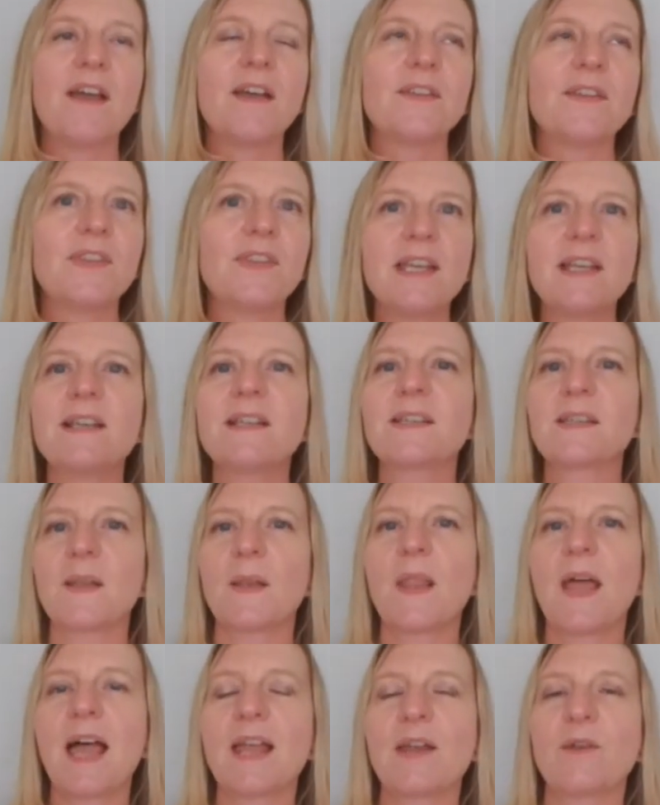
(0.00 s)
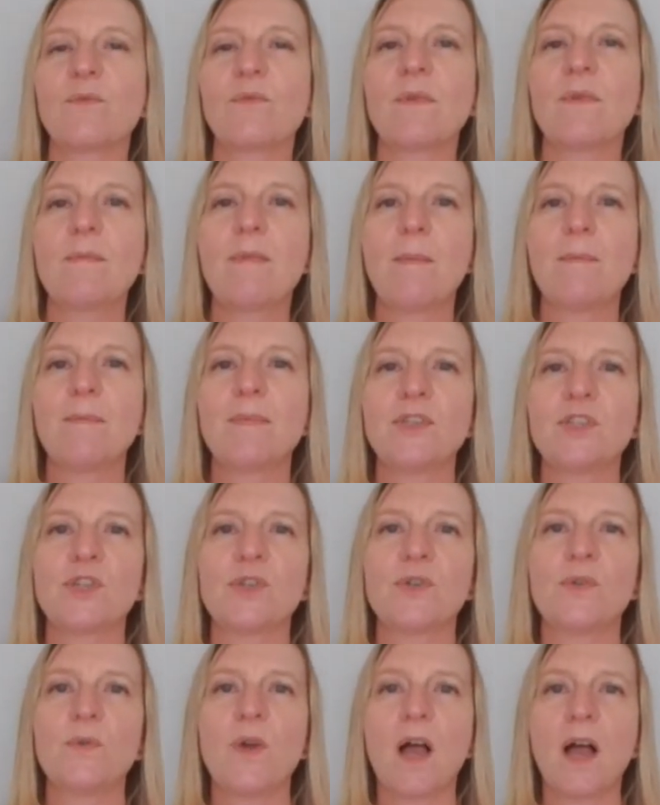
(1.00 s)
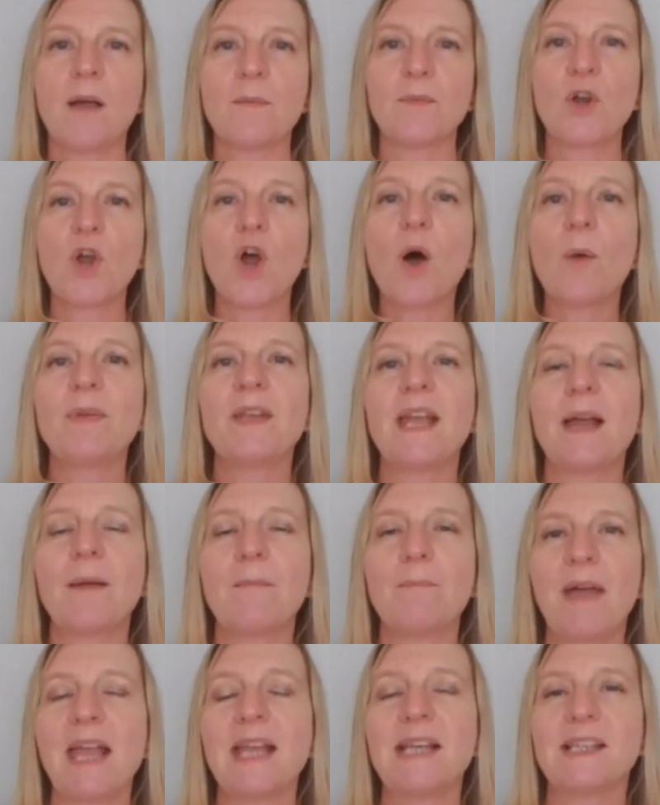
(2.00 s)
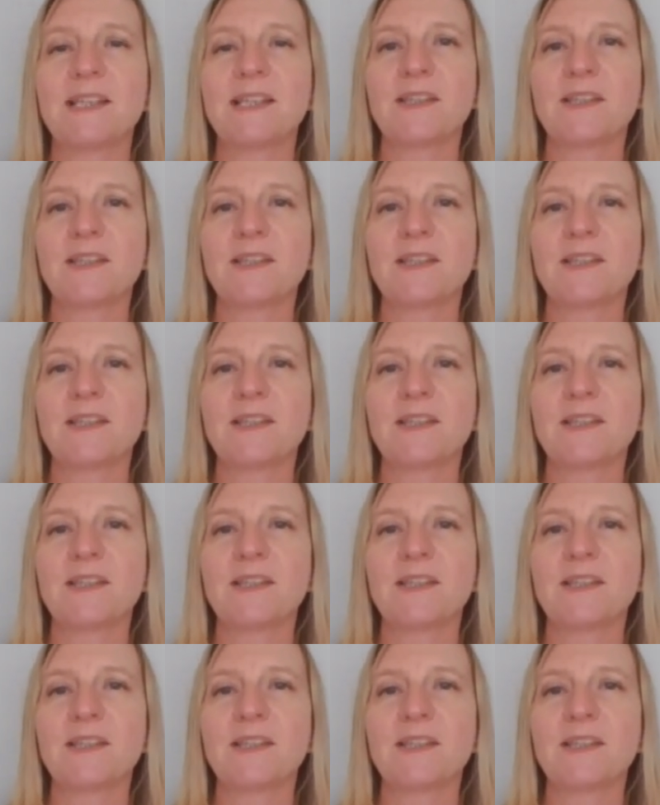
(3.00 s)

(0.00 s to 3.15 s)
Things like remember to copy and paste the